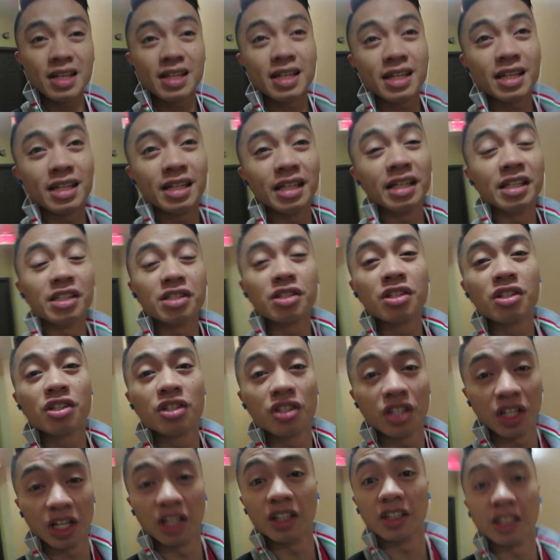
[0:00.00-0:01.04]
It is
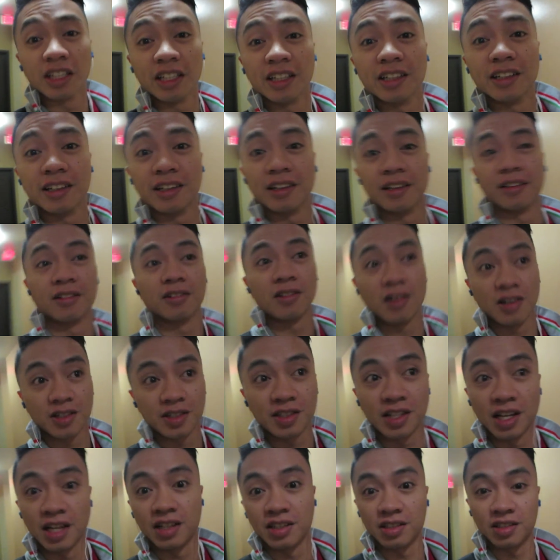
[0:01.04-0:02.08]
chilly in
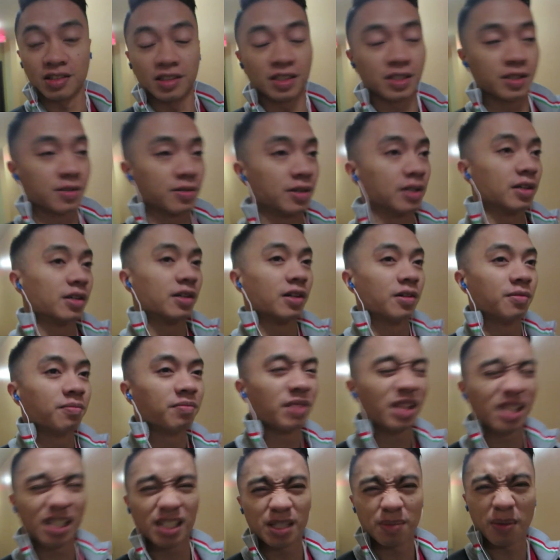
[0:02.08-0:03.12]
Los Angeles right now.
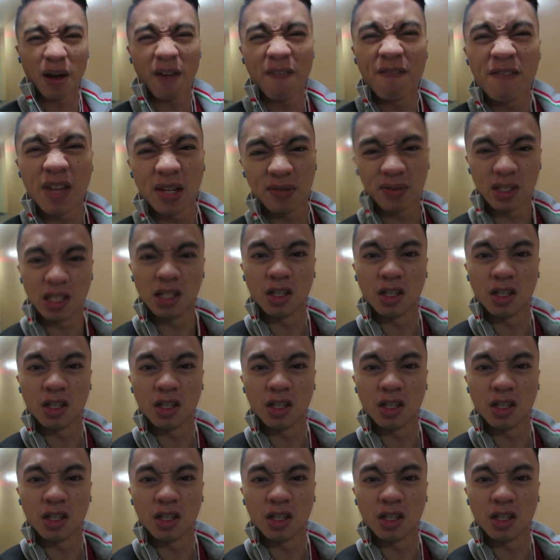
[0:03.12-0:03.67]
It's about 50